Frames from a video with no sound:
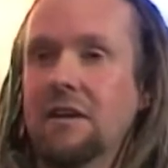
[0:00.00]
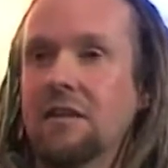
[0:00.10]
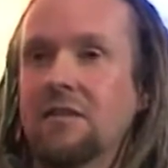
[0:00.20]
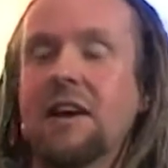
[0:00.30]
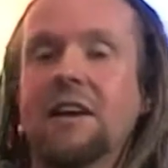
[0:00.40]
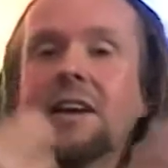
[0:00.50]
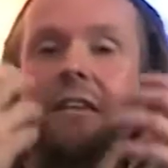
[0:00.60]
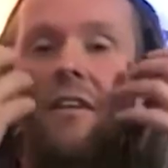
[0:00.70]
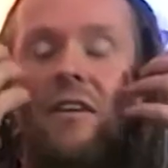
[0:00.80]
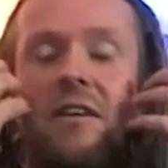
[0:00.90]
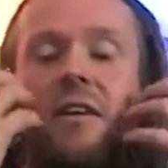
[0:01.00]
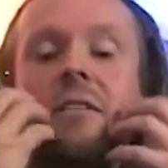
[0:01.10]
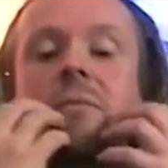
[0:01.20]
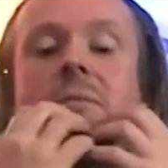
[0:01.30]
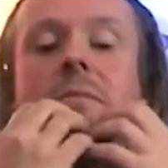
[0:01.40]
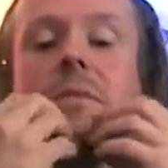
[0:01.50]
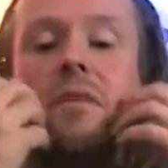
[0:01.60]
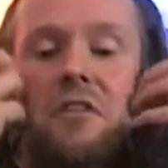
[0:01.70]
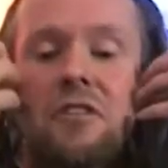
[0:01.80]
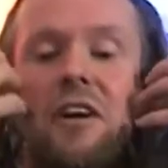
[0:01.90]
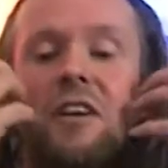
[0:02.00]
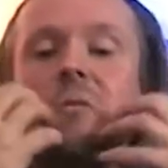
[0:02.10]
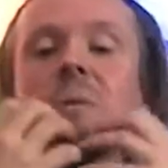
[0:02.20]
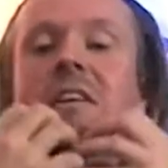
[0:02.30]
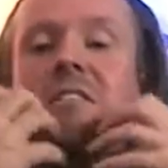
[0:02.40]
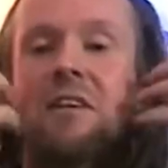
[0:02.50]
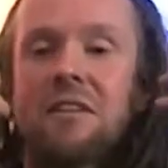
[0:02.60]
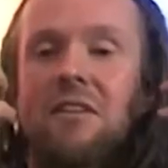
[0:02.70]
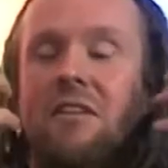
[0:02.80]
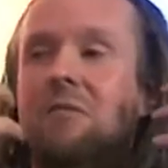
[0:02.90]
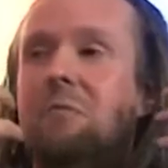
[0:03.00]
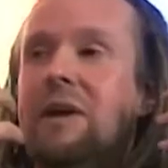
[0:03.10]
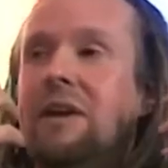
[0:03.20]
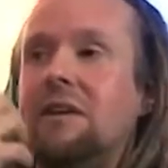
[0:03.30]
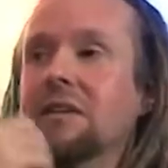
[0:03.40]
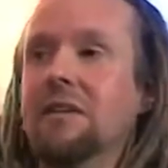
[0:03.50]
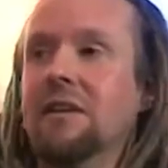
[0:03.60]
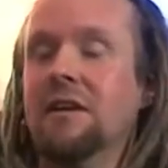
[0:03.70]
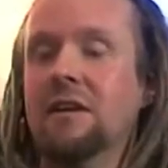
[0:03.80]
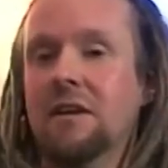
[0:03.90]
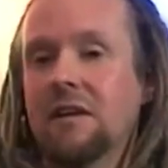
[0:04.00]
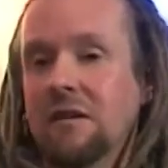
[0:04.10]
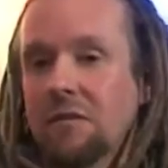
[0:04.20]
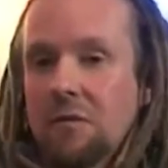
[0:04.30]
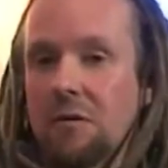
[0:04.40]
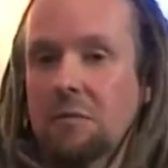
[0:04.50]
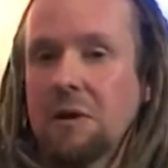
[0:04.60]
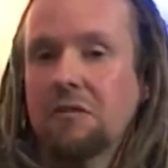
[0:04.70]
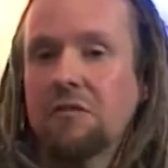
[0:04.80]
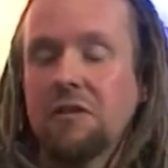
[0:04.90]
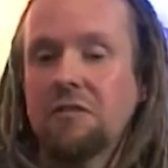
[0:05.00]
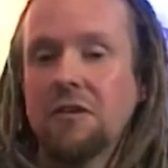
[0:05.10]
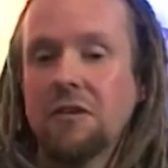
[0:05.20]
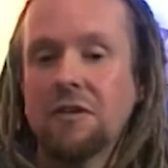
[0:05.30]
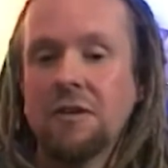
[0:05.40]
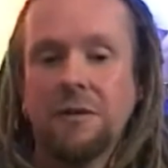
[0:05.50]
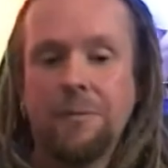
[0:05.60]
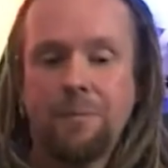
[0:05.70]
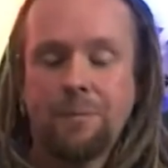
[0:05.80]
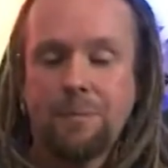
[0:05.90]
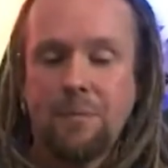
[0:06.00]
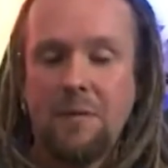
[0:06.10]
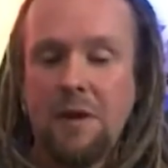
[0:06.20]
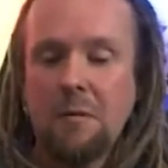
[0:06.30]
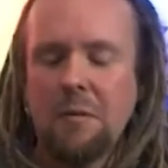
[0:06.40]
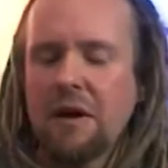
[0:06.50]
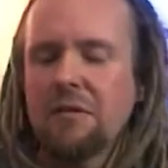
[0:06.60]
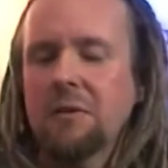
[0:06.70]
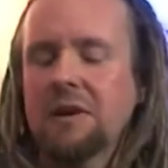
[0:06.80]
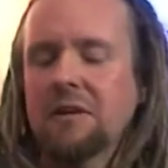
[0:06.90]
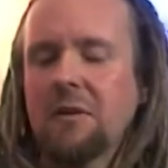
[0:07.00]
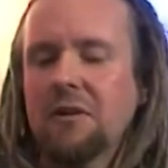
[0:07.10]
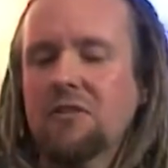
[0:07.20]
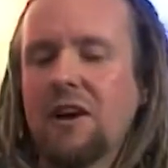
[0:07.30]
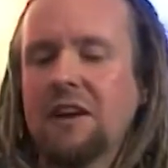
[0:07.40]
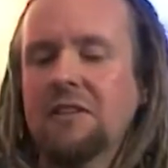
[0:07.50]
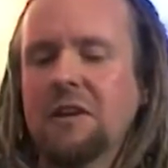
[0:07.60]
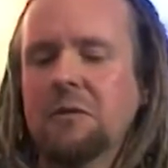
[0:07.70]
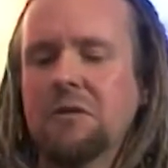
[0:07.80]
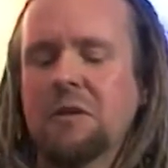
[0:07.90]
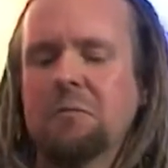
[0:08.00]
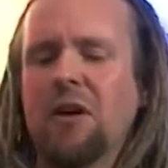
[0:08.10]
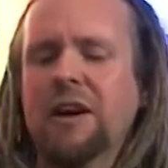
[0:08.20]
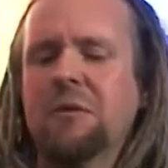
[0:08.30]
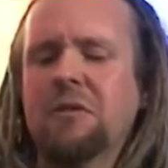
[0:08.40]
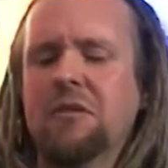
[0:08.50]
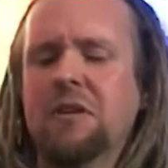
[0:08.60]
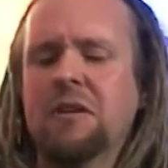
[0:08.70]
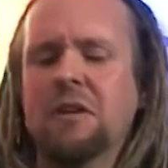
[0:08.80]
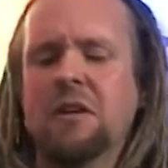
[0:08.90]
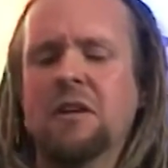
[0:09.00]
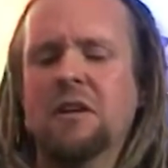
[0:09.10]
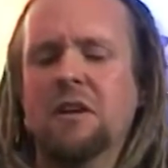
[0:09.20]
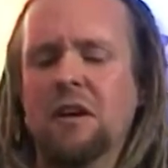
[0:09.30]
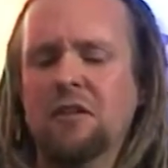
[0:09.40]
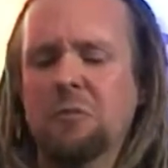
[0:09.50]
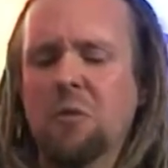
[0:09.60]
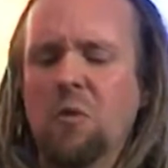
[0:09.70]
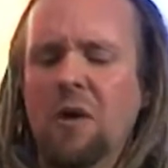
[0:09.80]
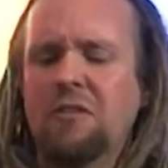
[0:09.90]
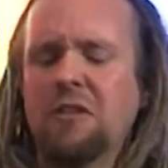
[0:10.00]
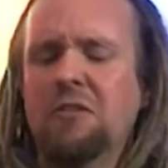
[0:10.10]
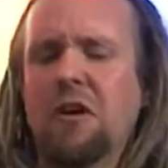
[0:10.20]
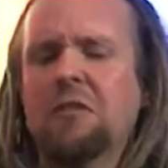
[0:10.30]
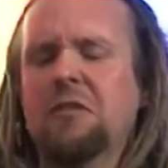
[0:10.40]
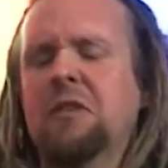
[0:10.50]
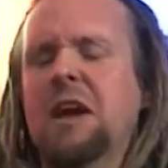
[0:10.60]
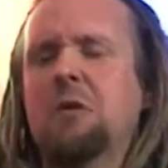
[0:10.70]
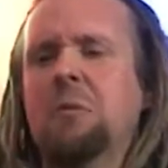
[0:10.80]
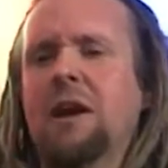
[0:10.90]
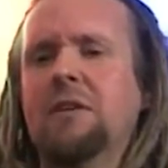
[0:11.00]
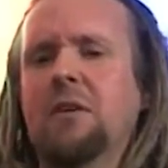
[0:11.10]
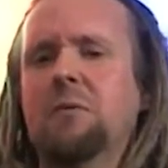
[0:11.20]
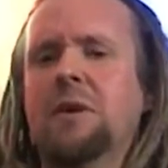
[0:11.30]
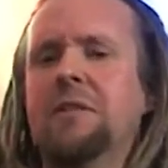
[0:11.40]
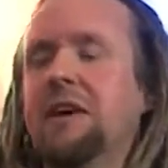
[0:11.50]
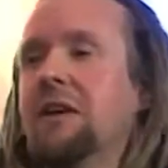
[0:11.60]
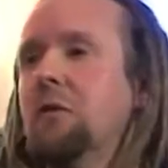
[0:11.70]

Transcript: And yeah, he had like a Shakespearean kind of beard. Yeah, it was, about fifty odd. yeah, I thought it quite strange that he was on a bike with a a small one two five with an L plate on when mm. the hmm.